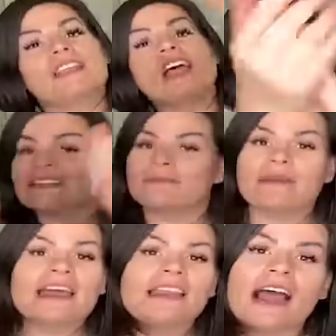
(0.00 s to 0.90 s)
Listen,
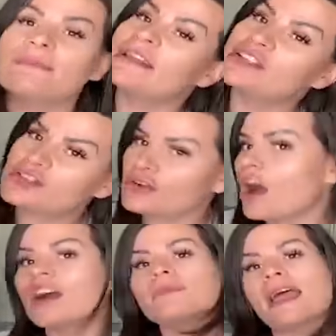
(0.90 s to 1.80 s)
men, I mean,
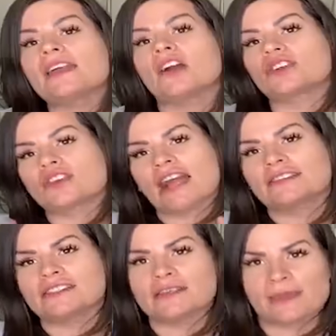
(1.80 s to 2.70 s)
strong men are
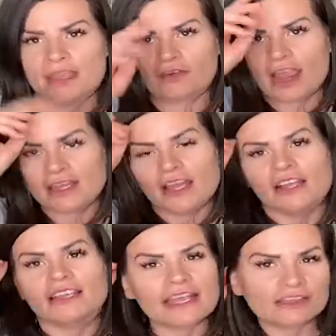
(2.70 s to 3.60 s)
attracted to me, right?
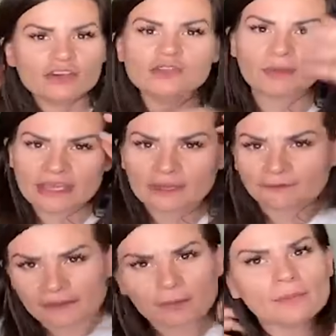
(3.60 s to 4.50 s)
Like those weak,
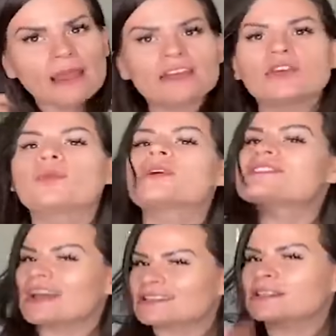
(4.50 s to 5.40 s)
feeble men who
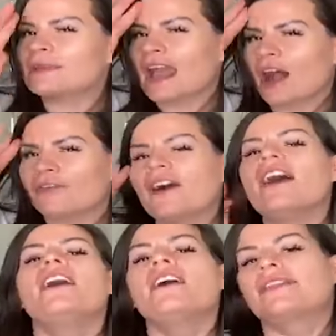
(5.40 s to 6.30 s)
pretend to be
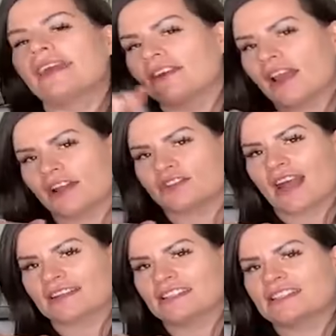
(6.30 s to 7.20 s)
alpha, they're not
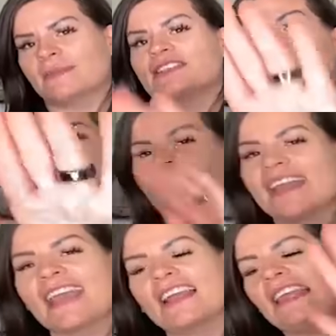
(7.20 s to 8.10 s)
attracted to me. So,
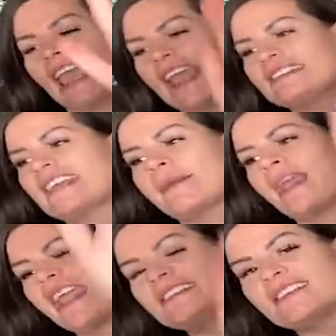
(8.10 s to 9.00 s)
hey, Kelly, hey, Tammy,
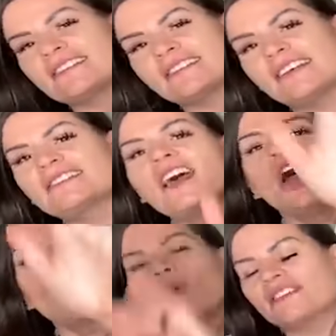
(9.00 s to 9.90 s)
hey, sisters,
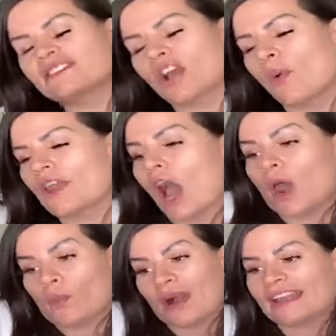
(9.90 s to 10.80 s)
what's going
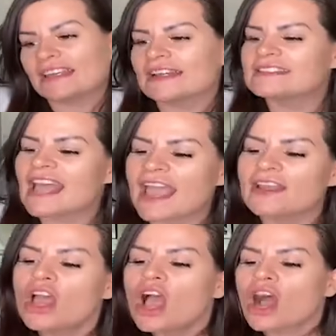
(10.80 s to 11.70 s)
on? What can I say?
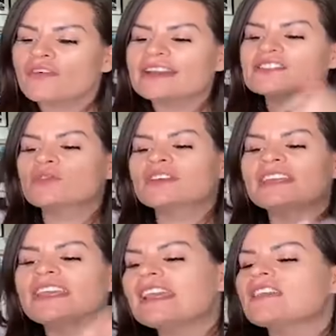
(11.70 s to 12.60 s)
All right, so the
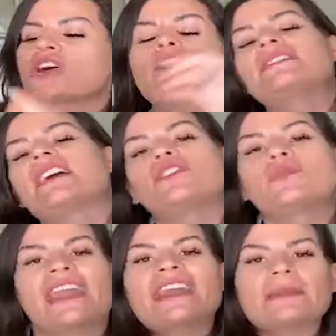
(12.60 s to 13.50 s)
key, though, is that you
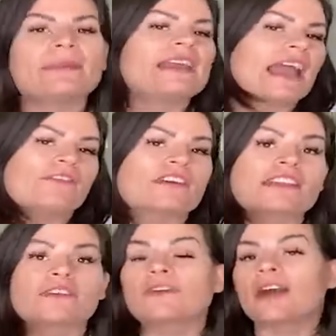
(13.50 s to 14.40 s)
can't be
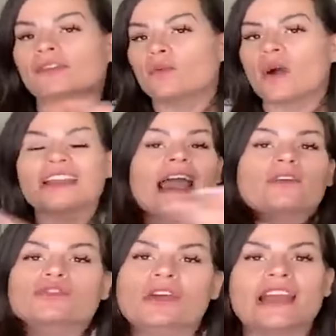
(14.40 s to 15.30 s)
everything for everyone. I
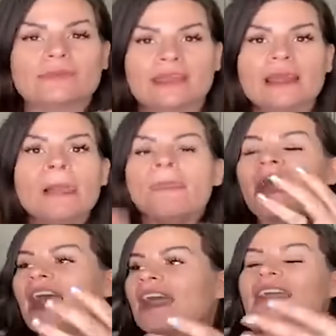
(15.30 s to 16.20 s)
don't try to be.
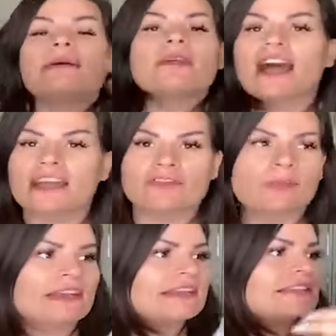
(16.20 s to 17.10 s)
I am not
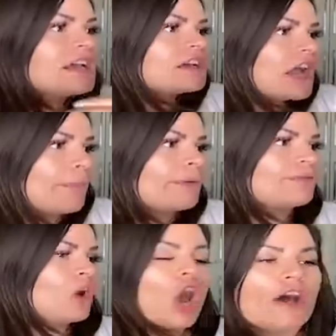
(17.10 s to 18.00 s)
everybody's cup
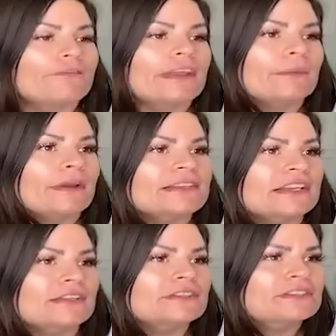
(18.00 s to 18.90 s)
of coffee. What is
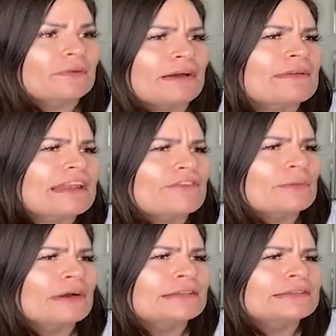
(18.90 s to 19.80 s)
it? I'm not
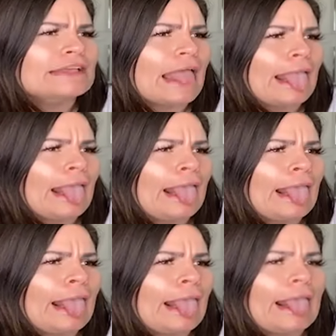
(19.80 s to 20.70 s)
everyone's,
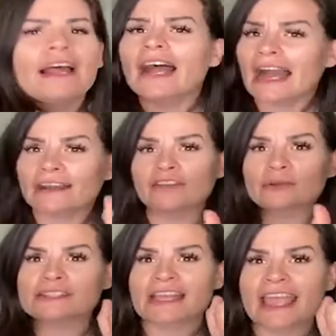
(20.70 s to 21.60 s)
I don't even know
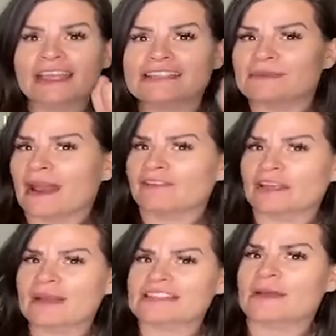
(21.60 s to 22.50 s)
what the saying is, but I'm not even
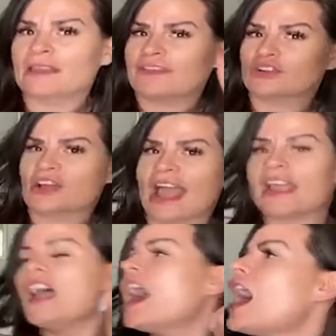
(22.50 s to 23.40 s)
gonna mess up, not even try.
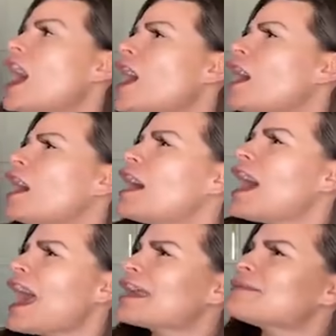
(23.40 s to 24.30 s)

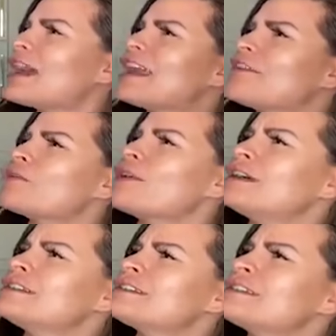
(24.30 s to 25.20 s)
I am not
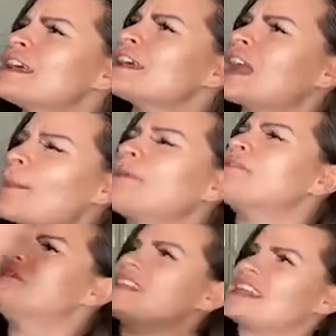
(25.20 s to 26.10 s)
everyone's cup
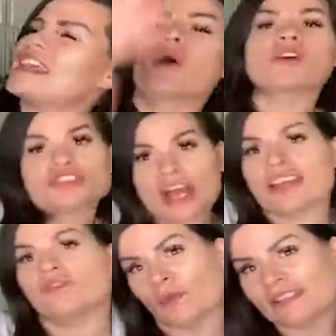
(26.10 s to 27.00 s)
of tea or
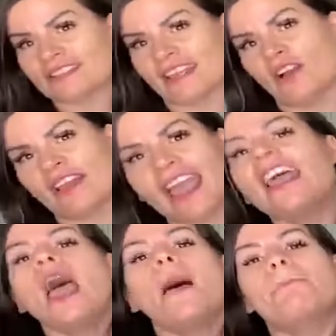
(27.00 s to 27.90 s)
shot of whiskey,
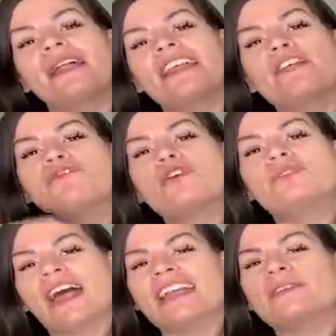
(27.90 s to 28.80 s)
okay? But if
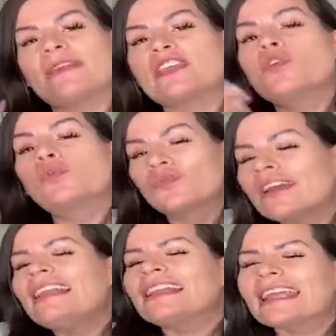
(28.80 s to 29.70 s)
you like me, you
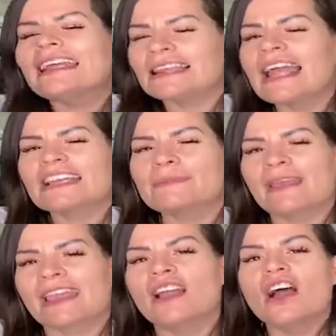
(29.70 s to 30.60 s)
really like
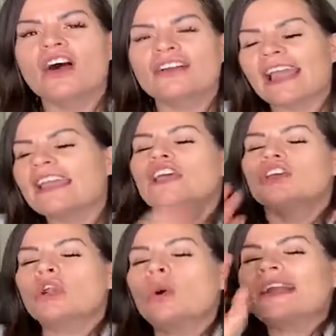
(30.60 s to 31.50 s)
me, okay?
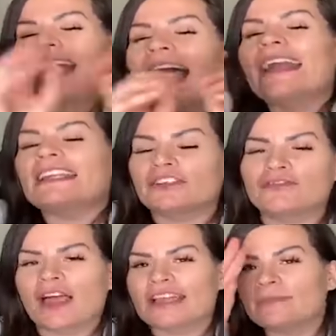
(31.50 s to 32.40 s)
You don't kind
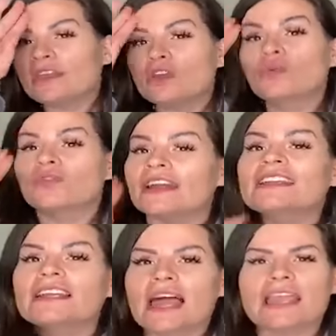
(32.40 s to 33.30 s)
of like me, you
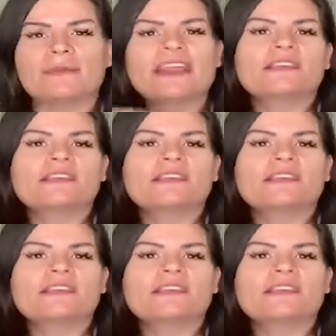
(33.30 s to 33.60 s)
really like me.